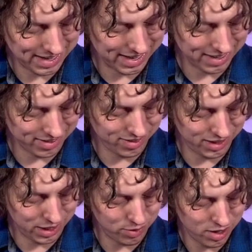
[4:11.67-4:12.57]
and
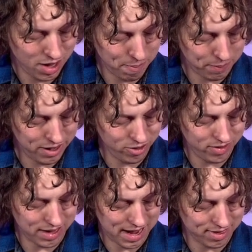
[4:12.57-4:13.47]
exclaimed, "Peter
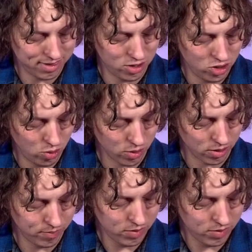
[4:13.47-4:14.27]
is at the door."